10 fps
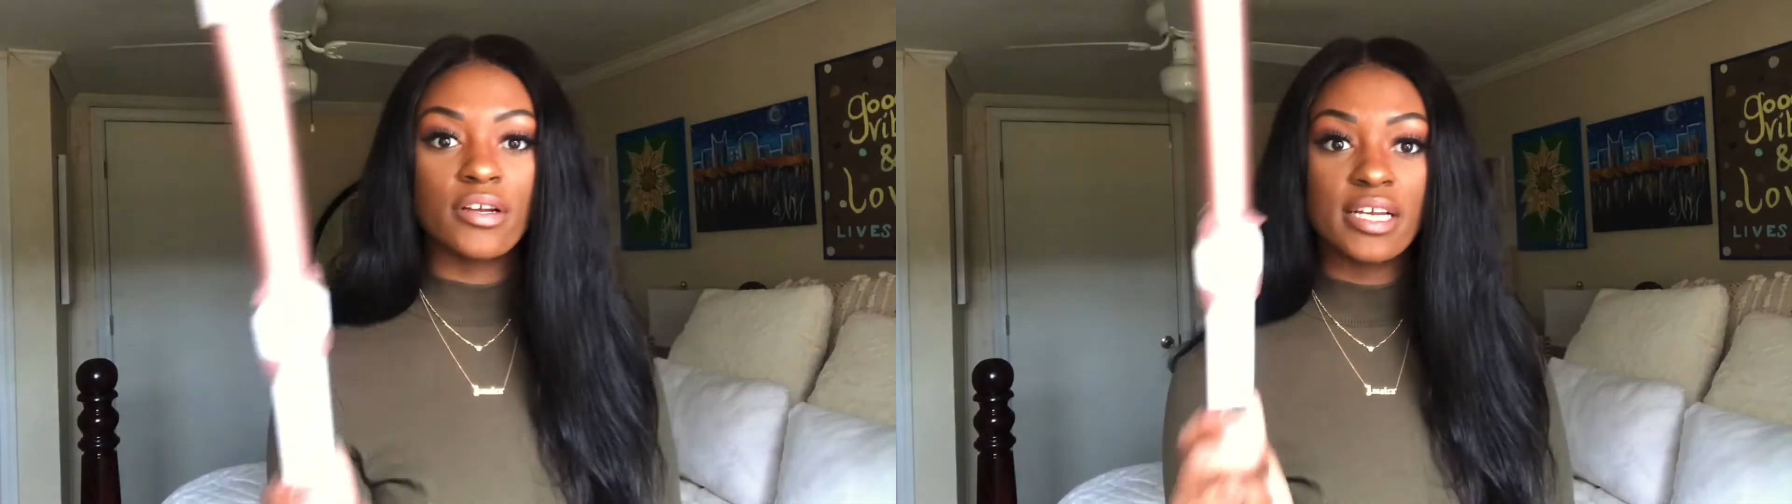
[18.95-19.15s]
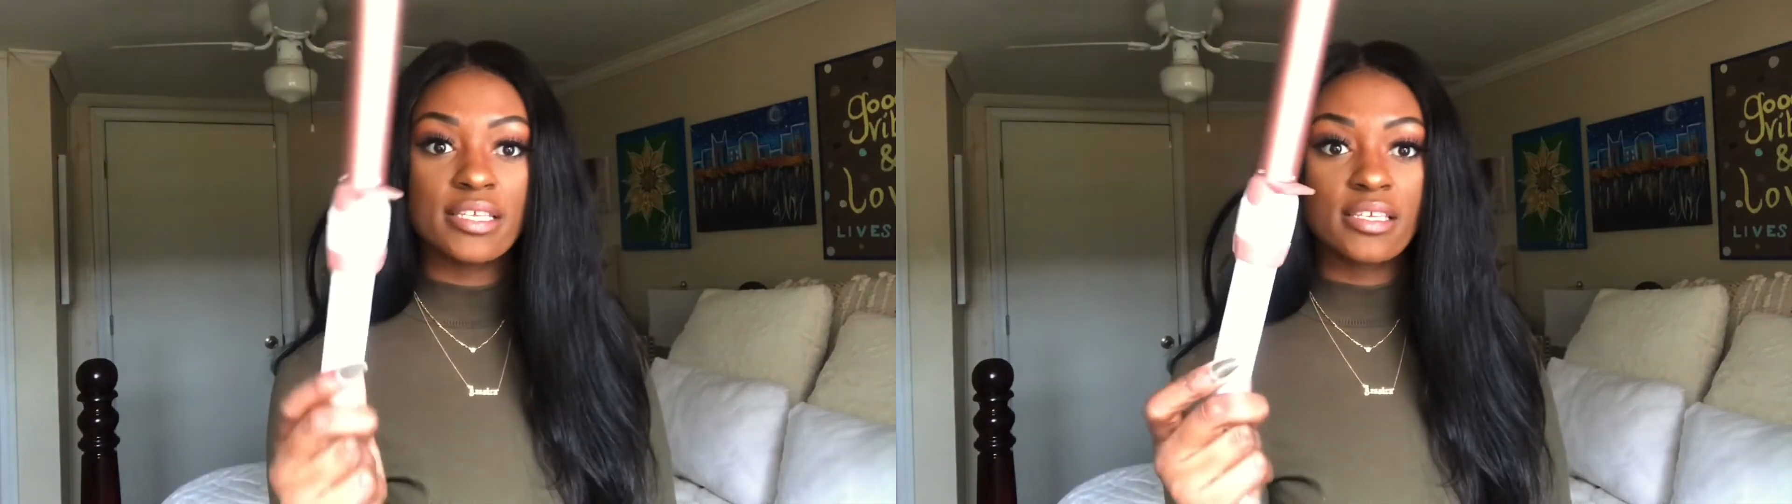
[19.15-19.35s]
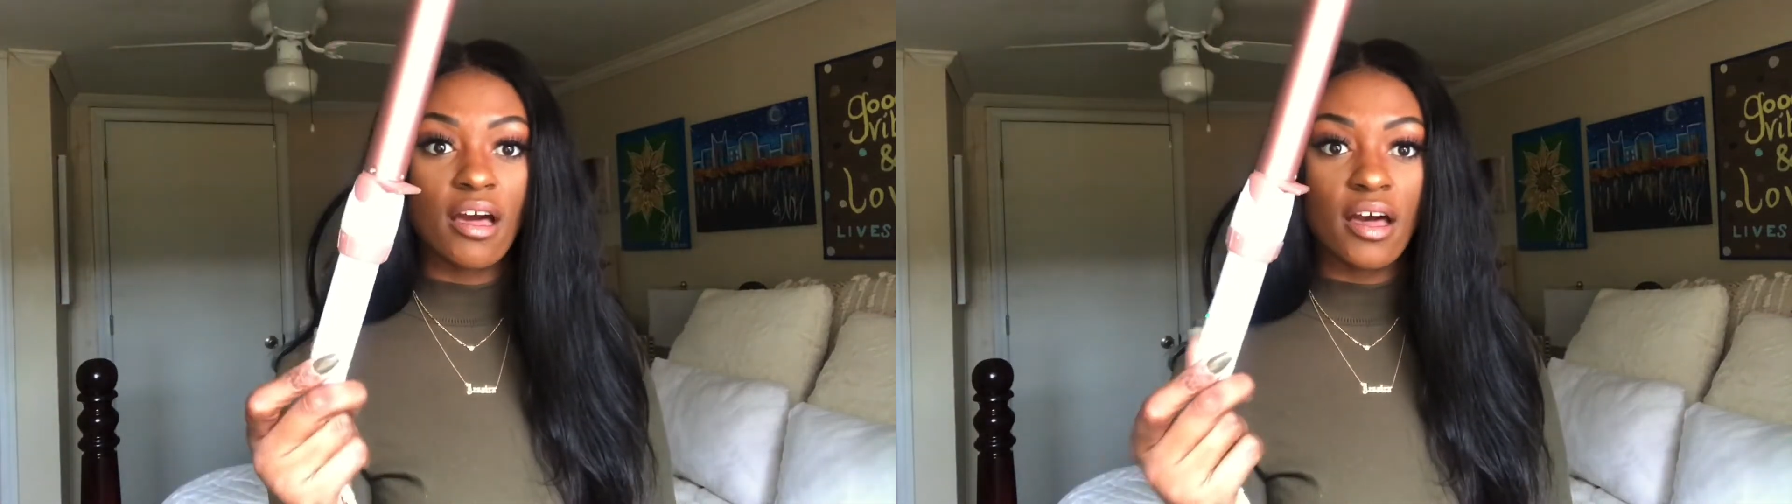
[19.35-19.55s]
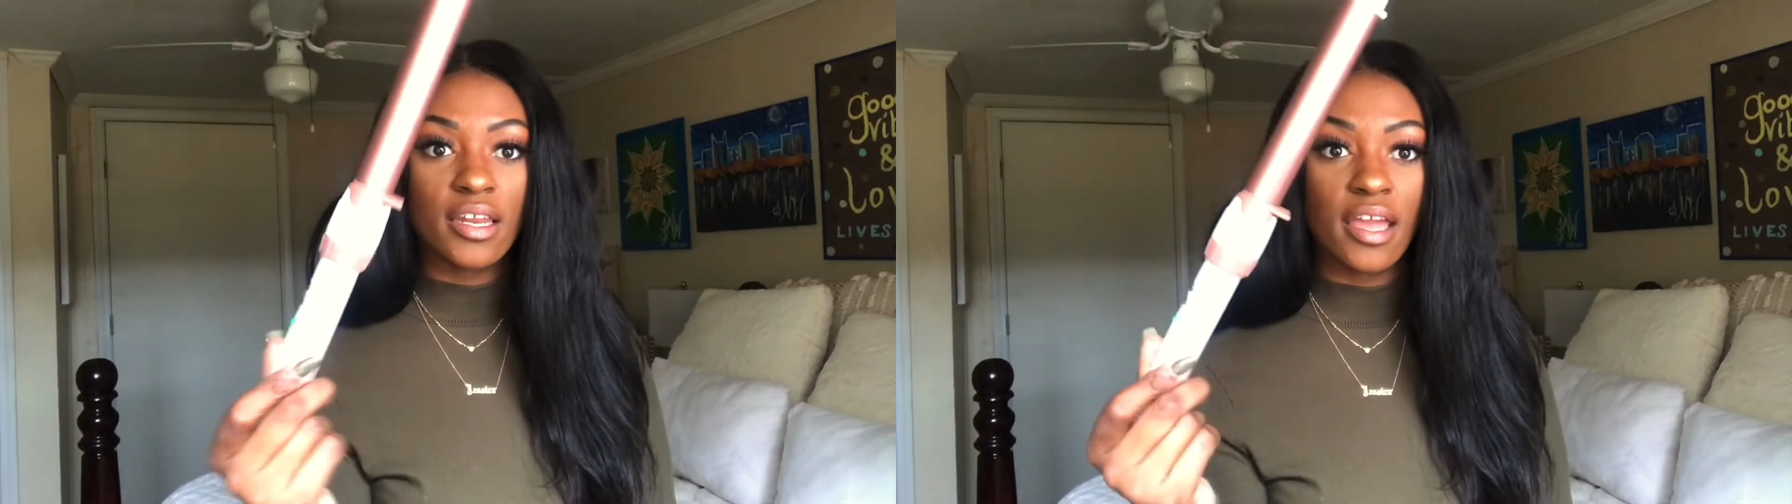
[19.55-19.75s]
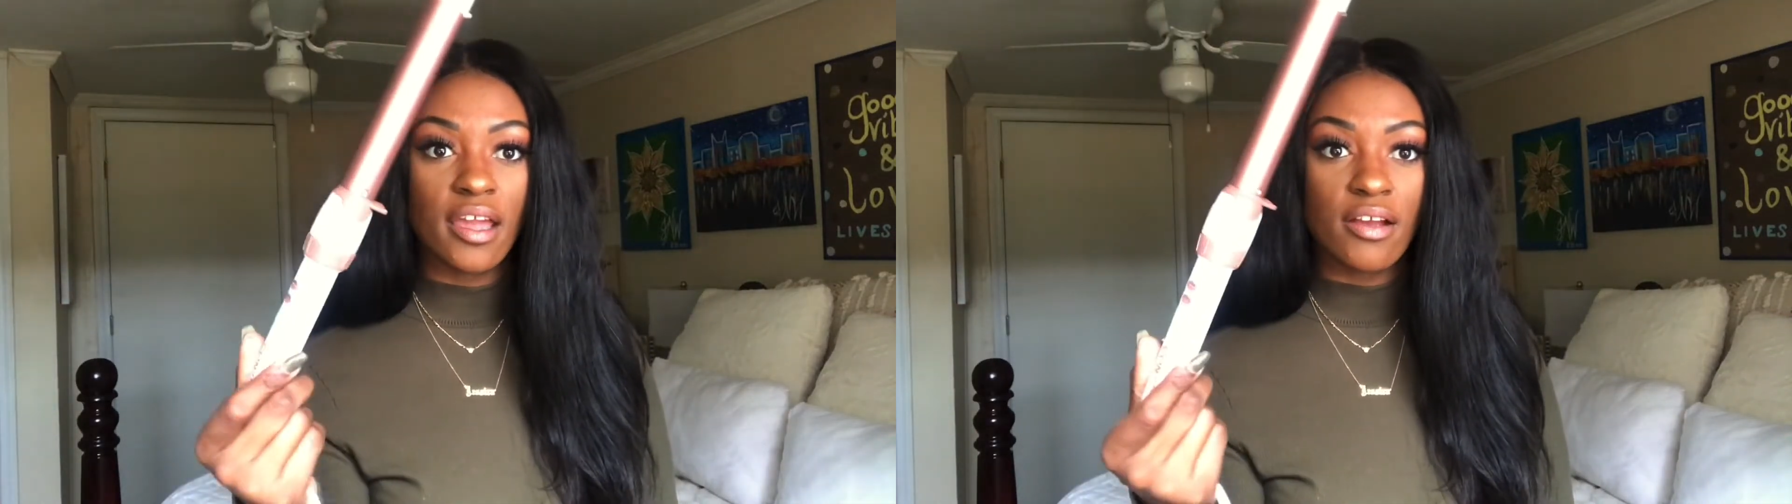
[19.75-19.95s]
it's
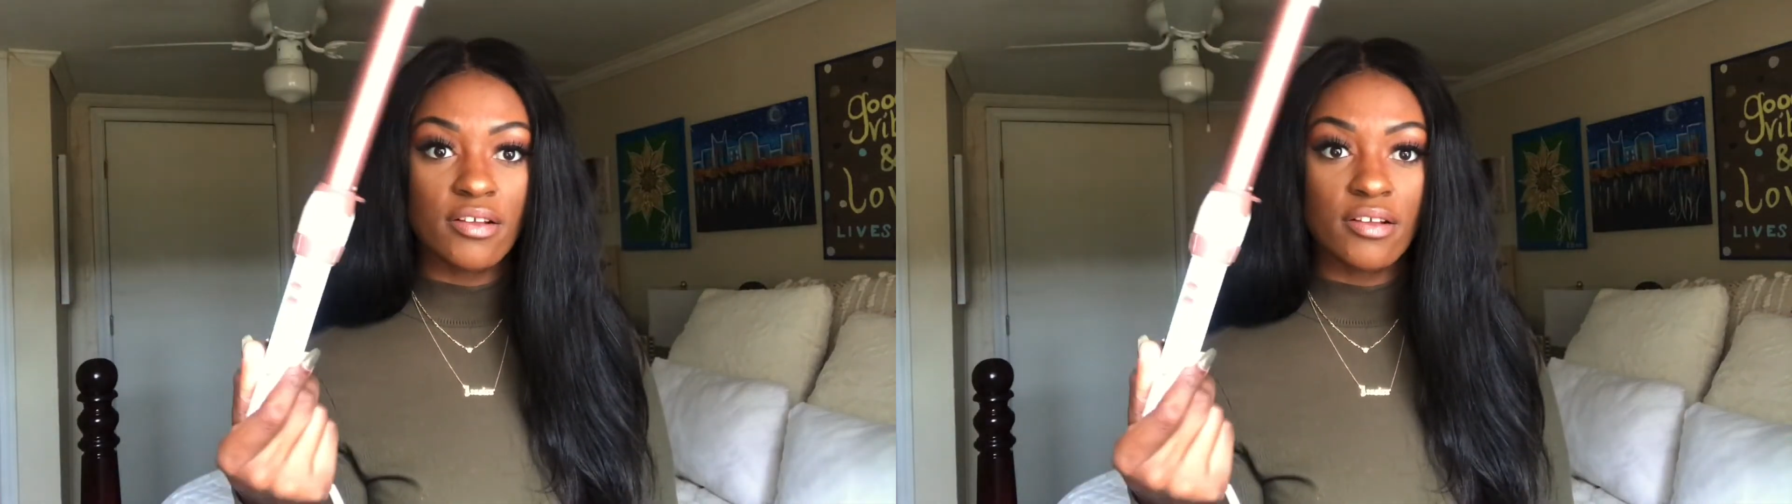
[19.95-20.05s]
Conair.